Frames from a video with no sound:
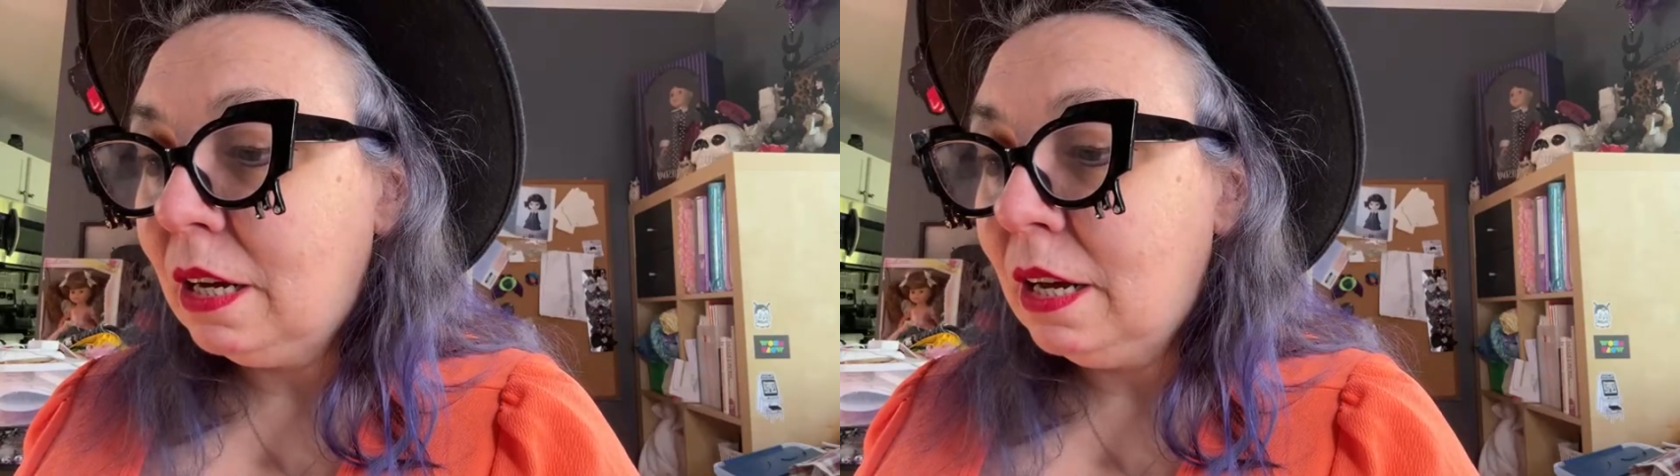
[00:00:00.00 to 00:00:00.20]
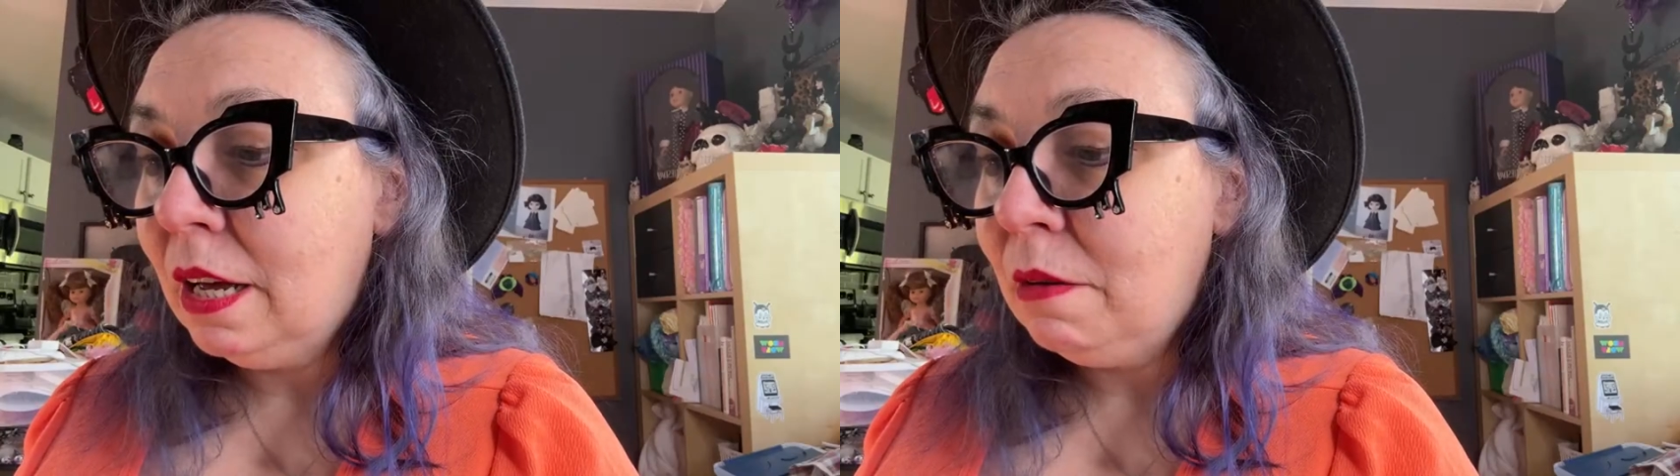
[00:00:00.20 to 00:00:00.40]

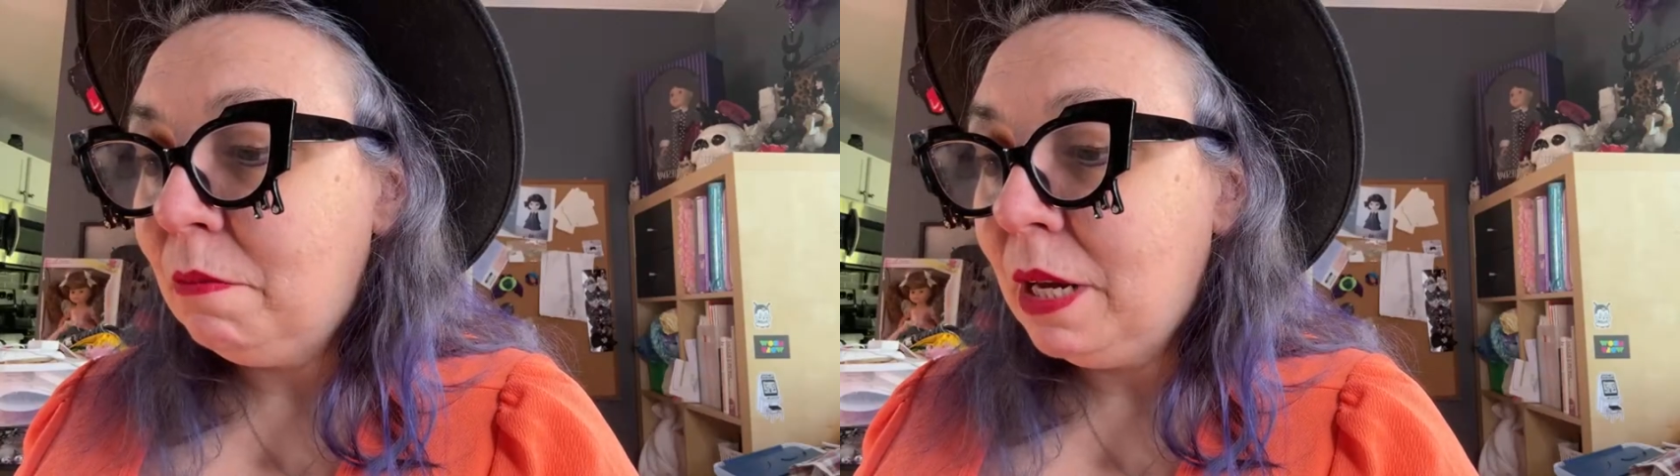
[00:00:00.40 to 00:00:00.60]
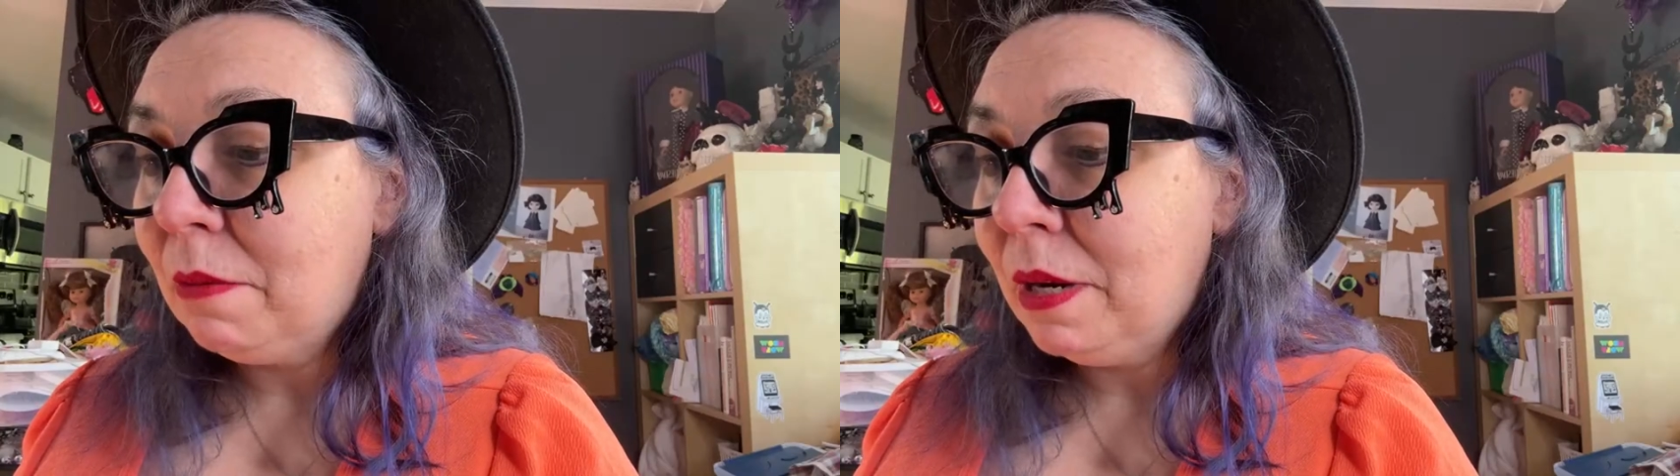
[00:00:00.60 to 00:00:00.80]
and
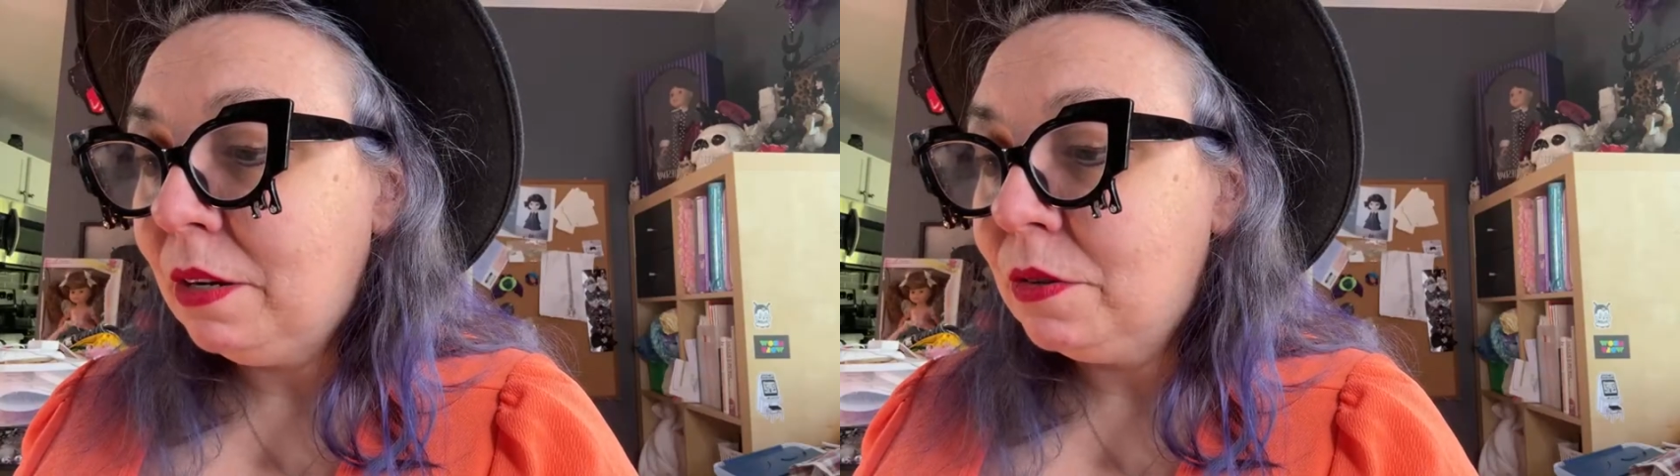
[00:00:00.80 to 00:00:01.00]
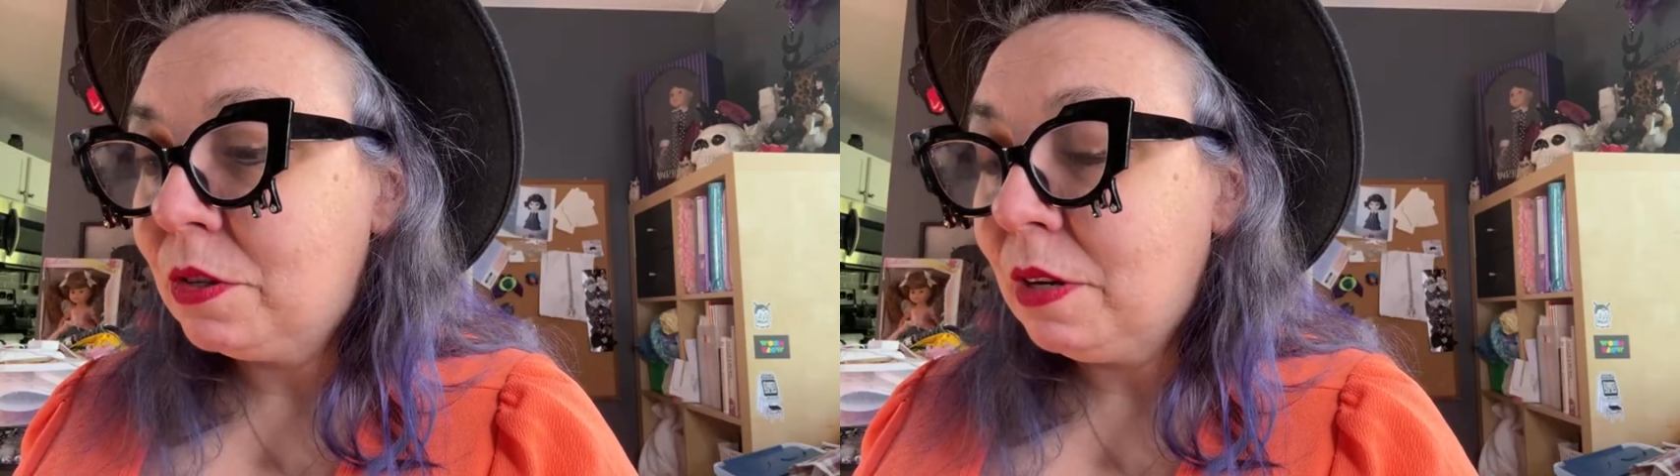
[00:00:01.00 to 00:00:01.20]
make my
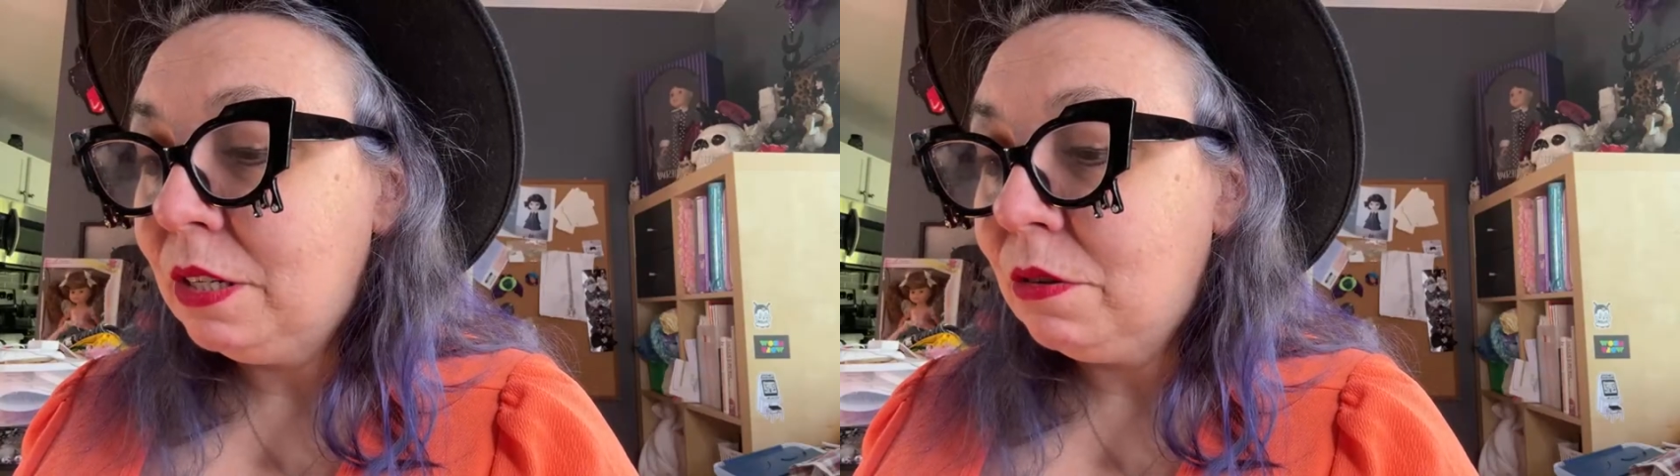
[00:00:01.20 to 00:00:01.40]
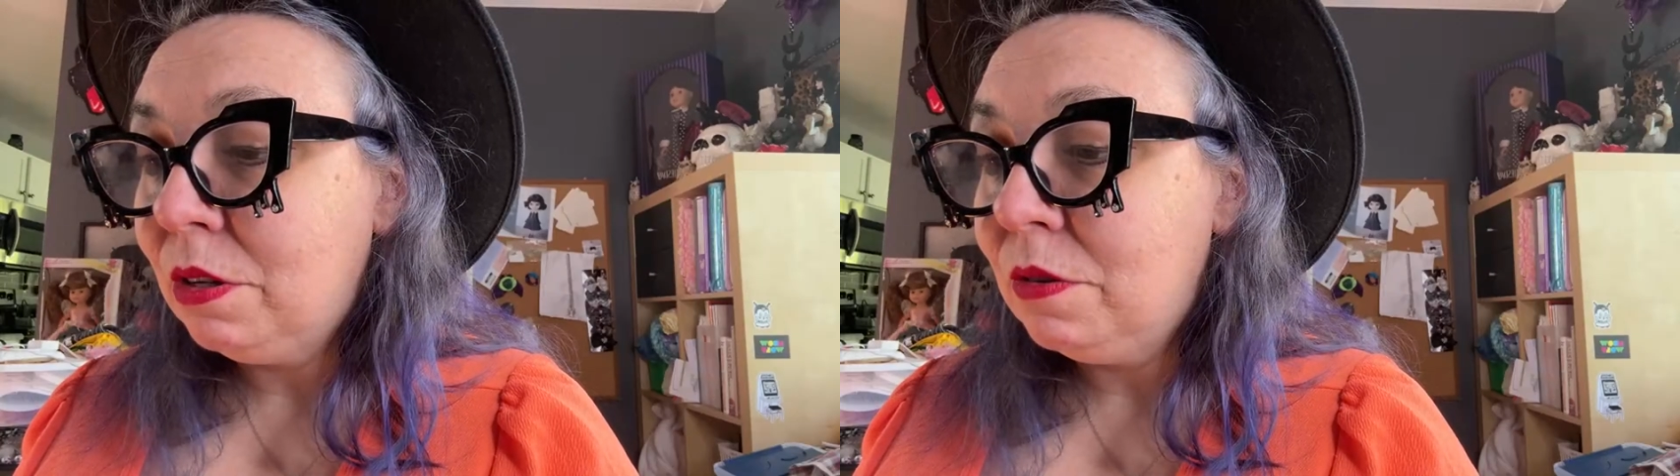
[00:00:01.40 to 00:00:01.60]
own so I
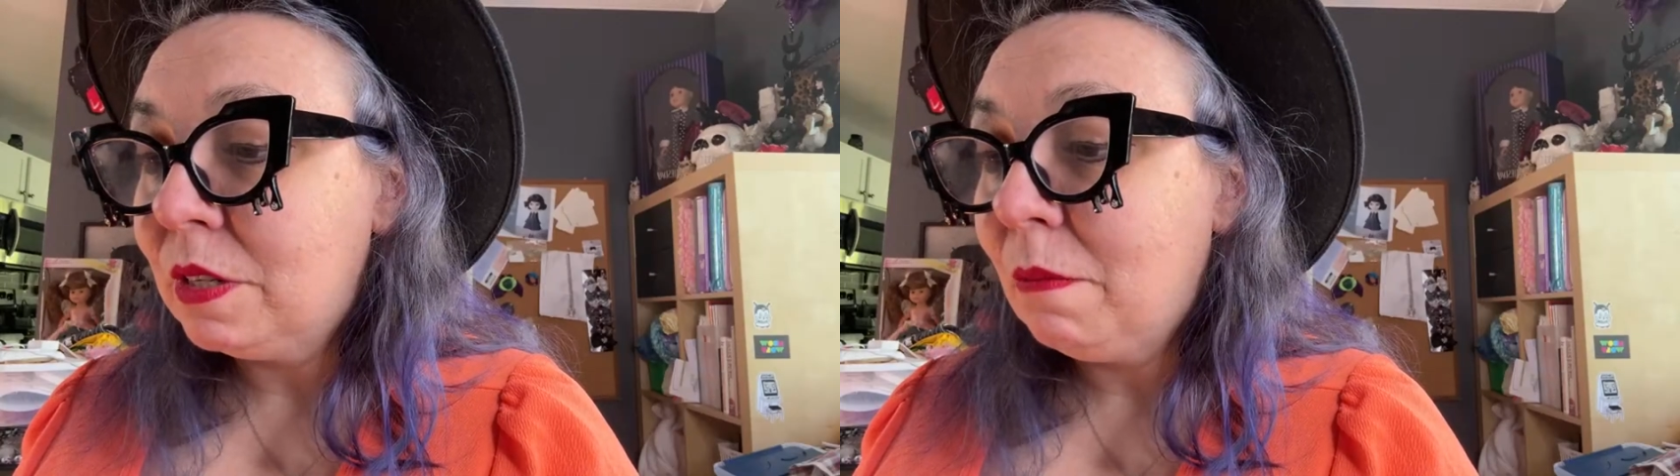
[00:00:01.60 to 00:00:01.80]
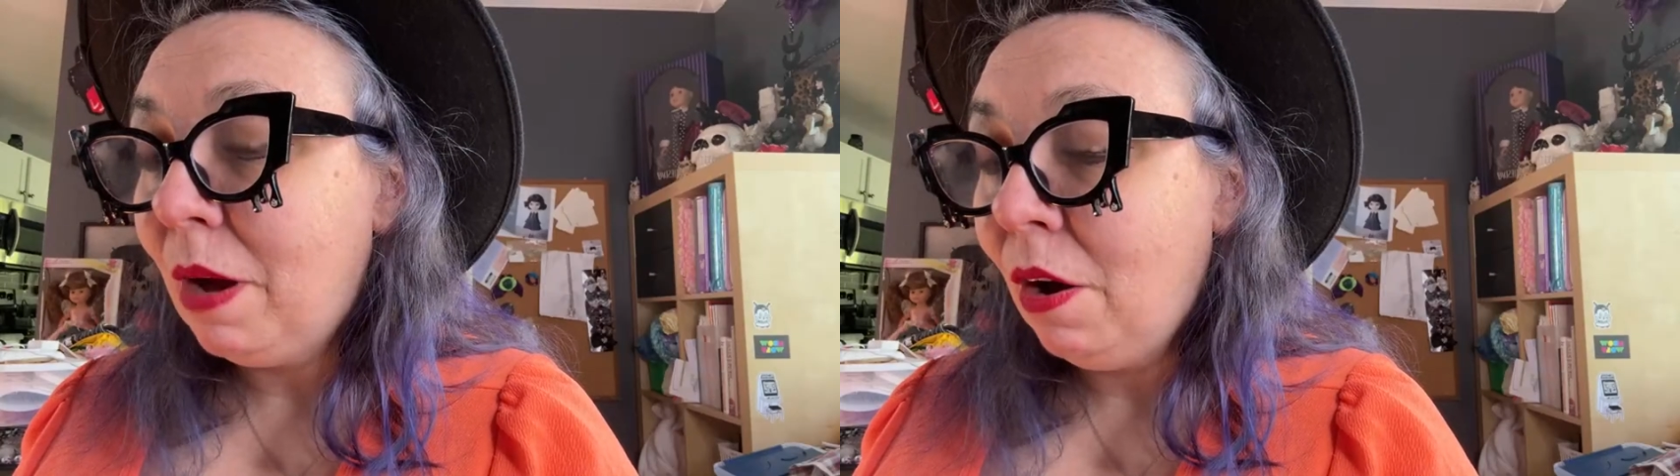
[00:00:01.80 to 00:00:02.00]
don't use
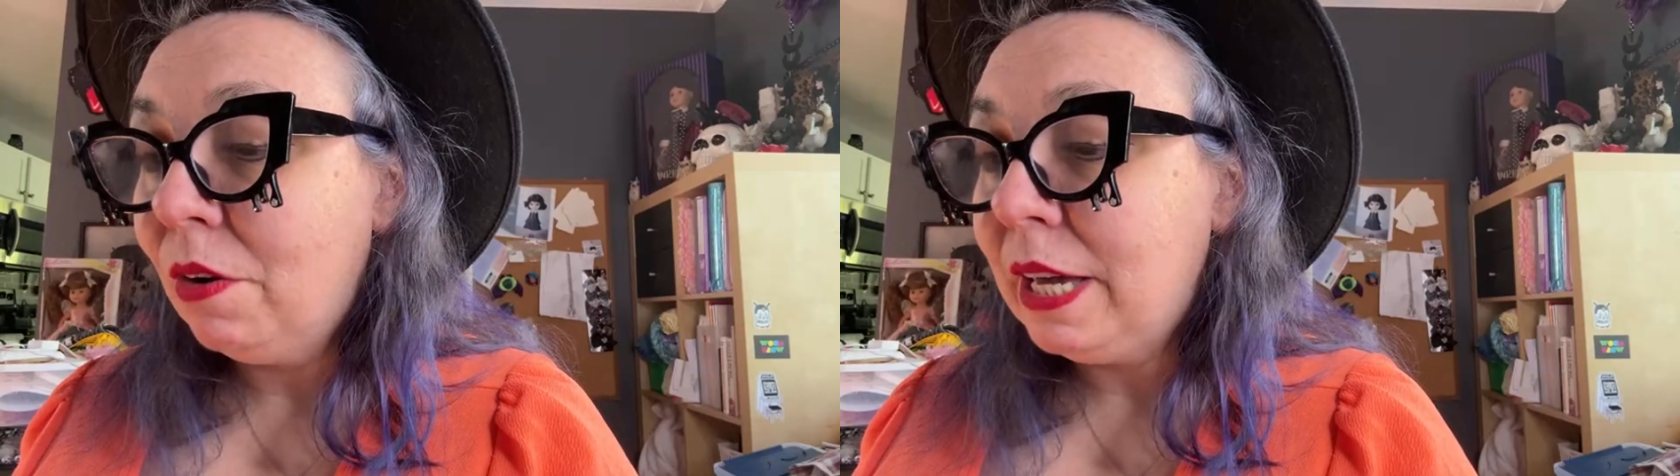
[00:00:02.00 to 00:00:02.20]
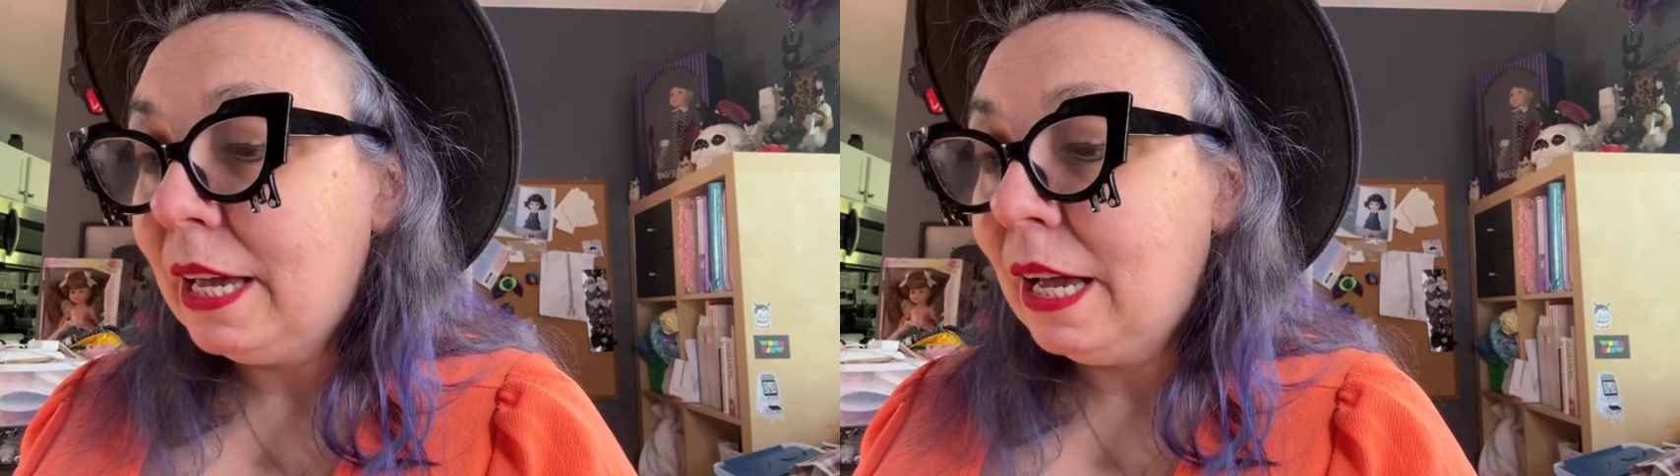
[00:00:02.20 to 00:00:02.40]
them. Oh,
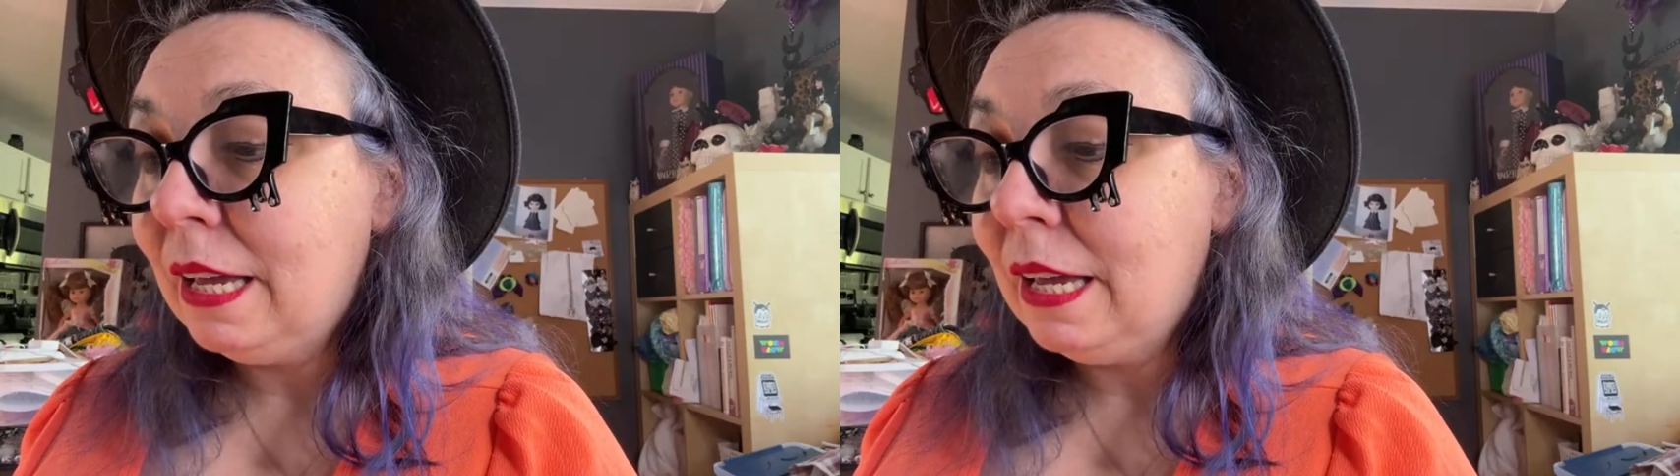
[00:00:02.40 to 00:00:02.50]
yeah.